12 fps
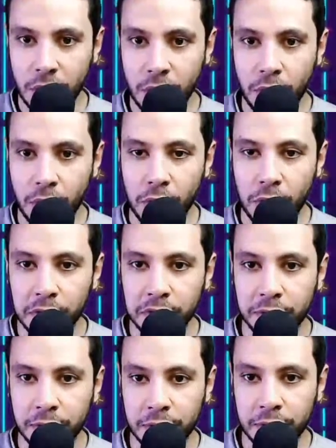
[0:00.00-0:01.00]

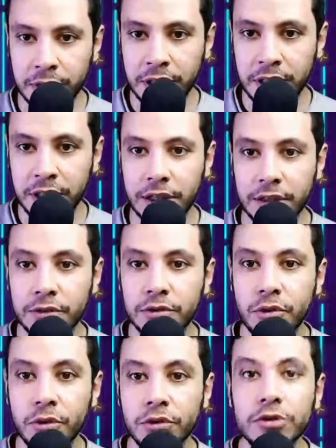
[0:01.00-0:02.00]
over here,
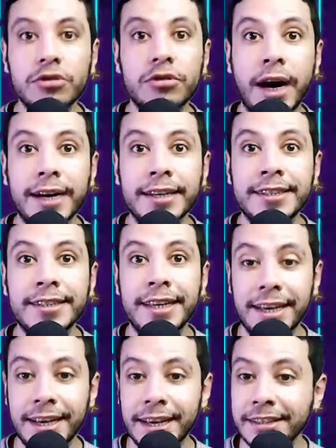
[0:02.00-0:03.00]
don't write
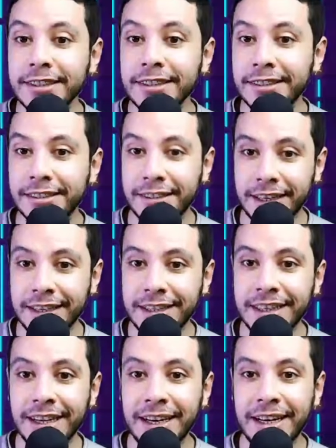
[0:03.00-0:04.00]

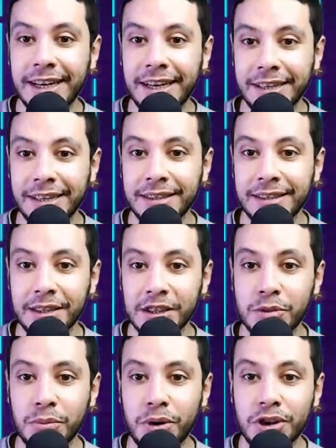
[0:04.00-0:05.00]
anything in
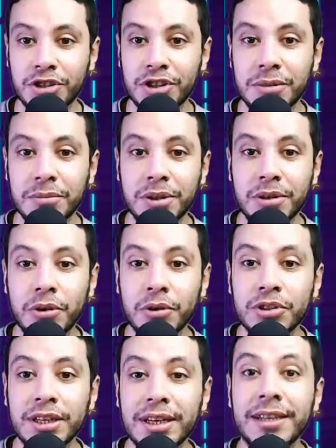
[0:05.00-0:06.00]
this margin
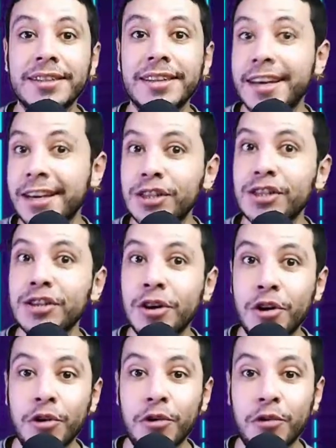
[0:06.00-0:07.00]
because it is
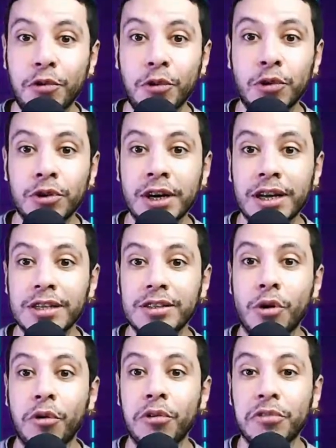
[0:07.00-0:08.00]
for the
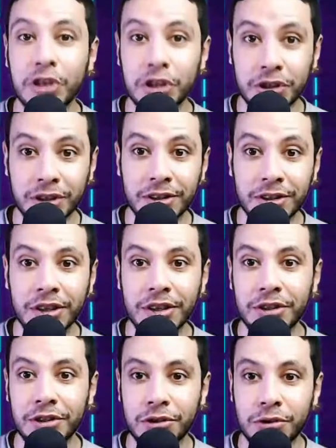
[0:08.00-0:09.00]
official
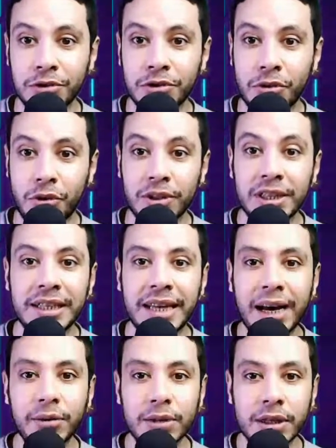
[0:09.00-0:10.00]
use only.
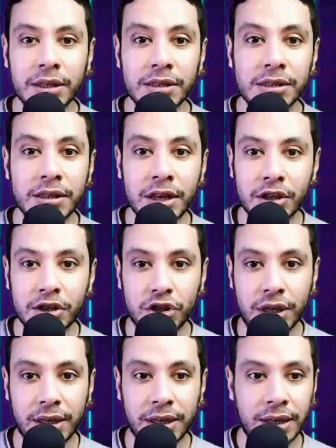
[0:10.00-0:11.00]
Now let's
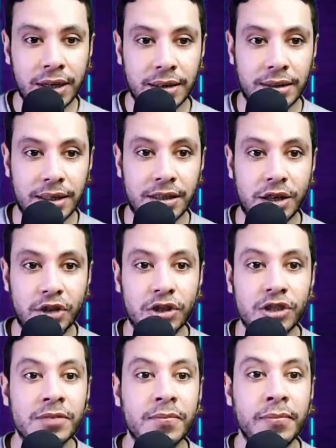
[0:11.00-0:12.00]
check the
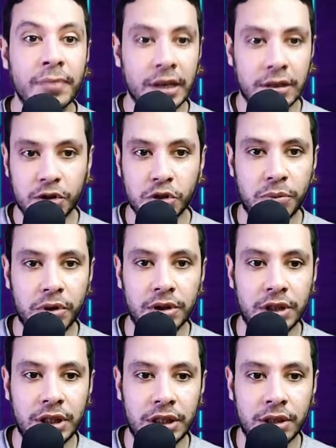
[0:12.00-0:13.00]
sections. This part
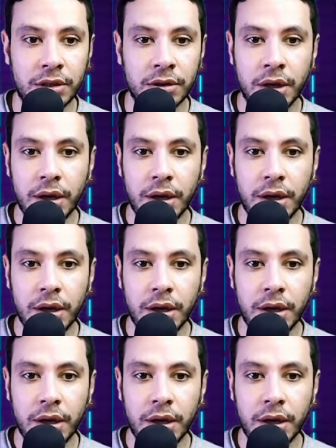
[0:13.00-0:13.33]
here